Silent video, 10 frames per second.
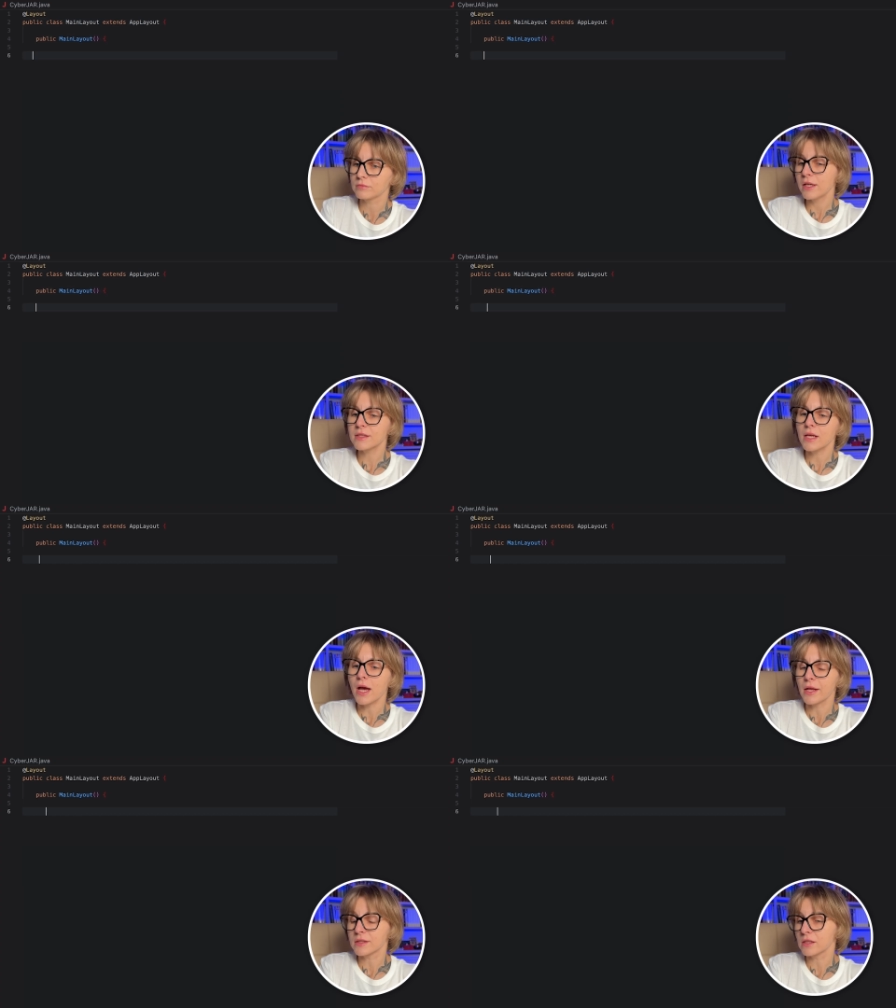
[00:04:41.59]
Let's
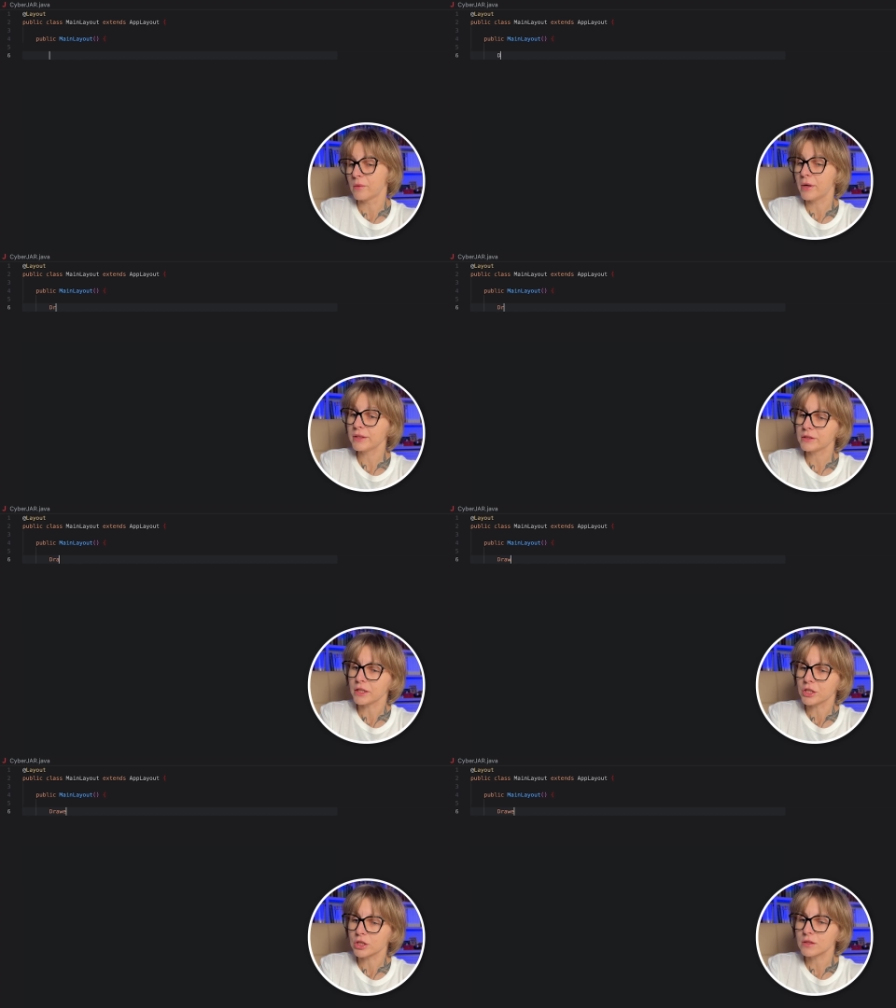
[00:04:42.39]
add some
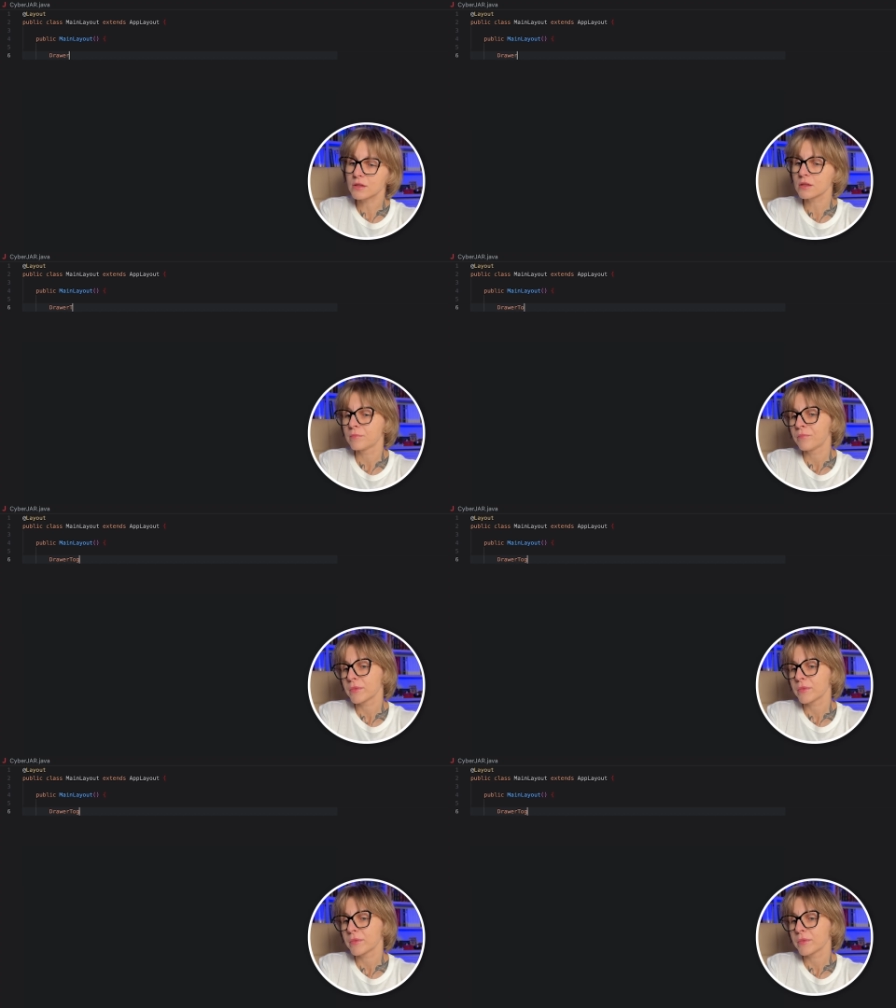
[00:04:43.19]
annotations.